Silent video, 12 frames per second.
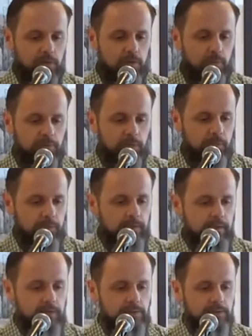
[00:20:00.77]
with the
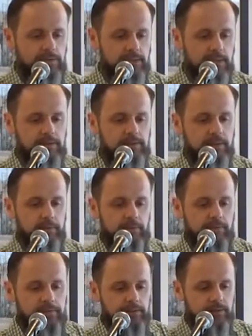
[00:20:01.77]
wicked, or stands in the way
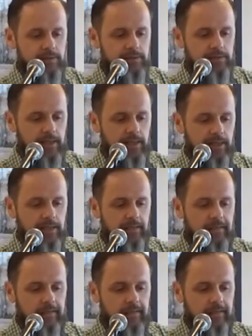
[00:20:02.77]
of the sinners take,